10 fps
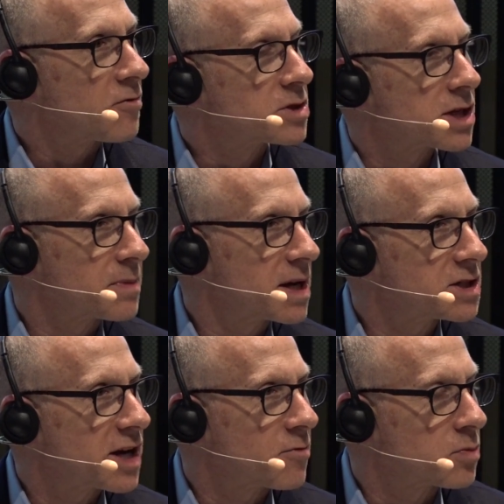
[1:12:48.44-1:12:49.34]
Some
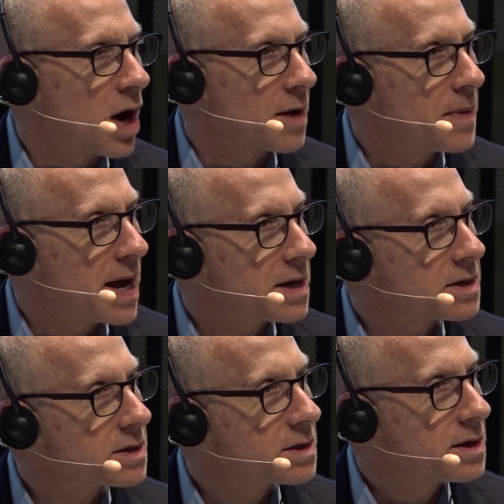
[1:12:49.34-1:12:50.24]
kids have
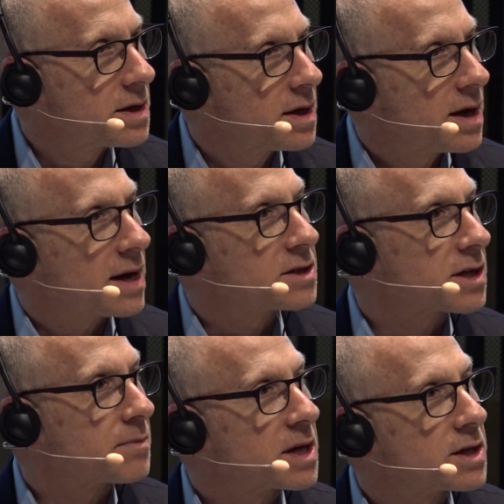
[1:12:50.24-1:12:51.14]
broadband, and
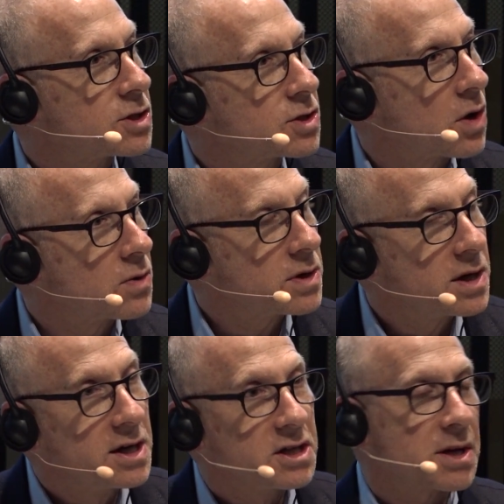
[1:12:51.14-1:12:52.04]
some kids don't.
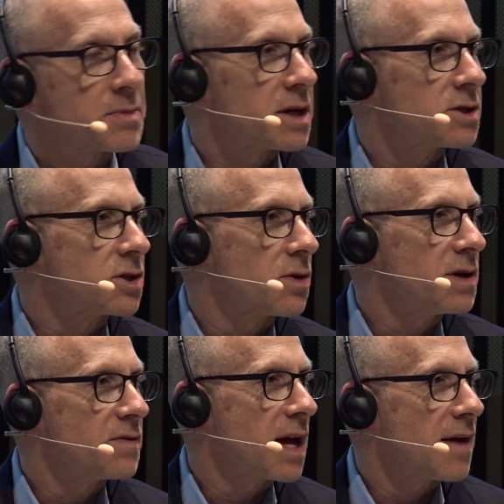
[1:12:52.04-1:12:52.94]
Some kids don't
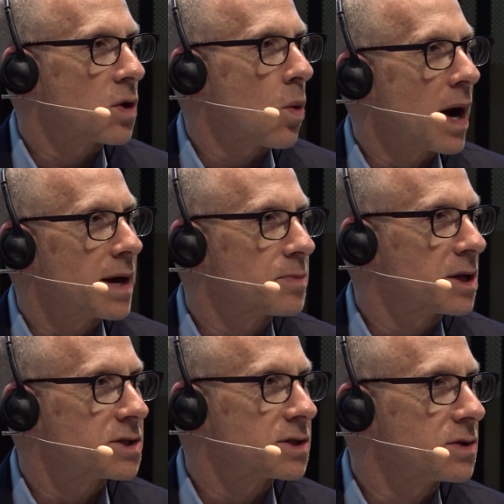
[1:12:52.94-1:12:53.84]
even have a quiet
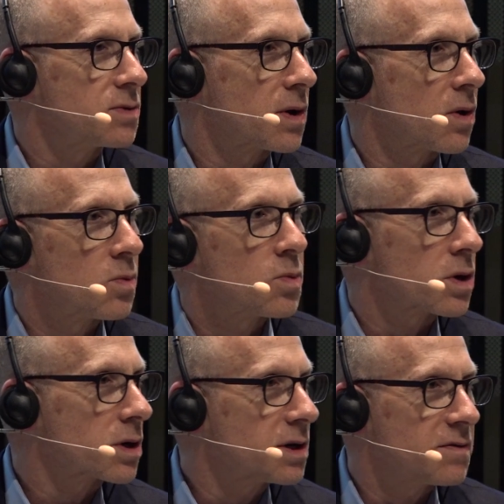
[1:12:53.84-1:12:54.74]
place to do their
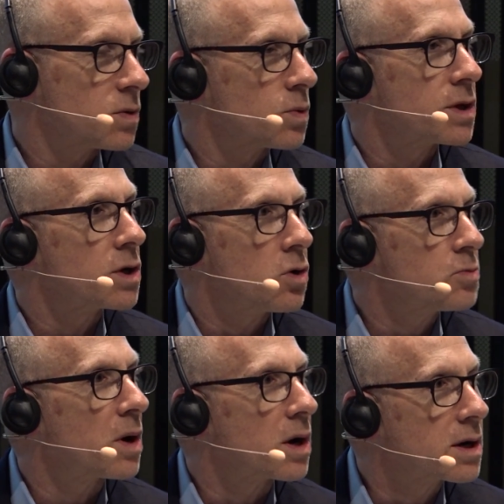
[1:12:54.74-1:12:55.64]
homework, even with a
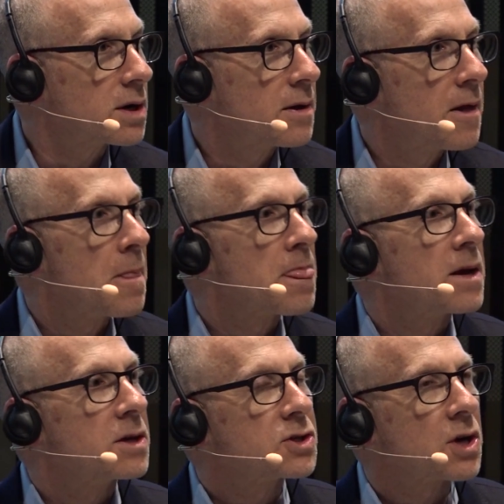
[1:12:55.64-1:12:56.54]
notebook.
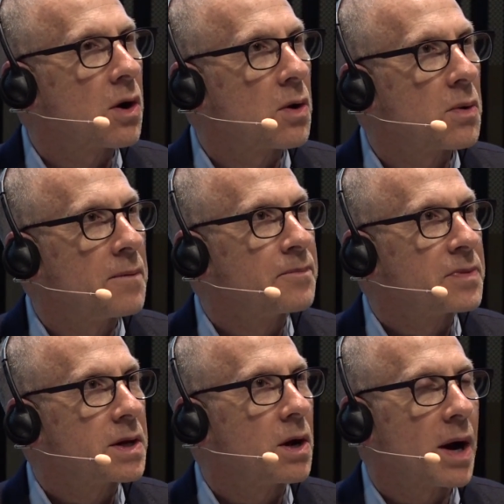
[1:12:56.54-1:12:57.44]
So,
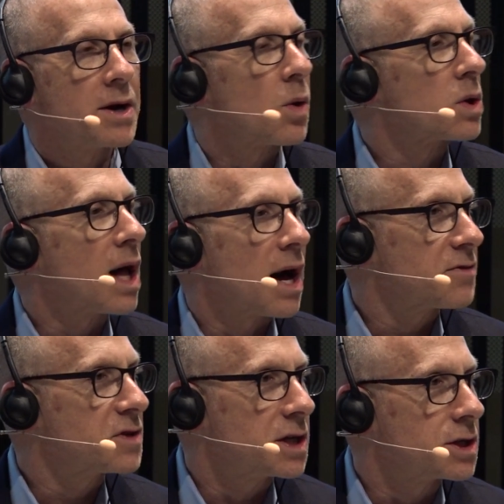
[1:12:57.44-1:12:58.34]
I know a lot
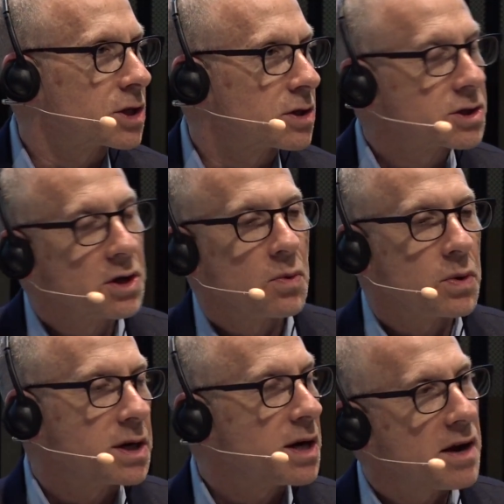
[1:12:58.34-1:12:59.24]
of teachers
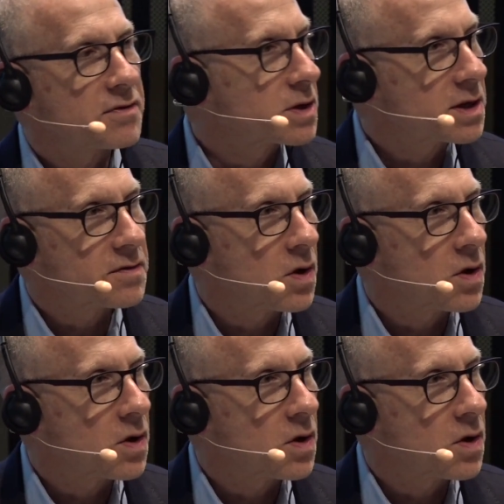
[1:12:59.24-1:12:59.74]
would never give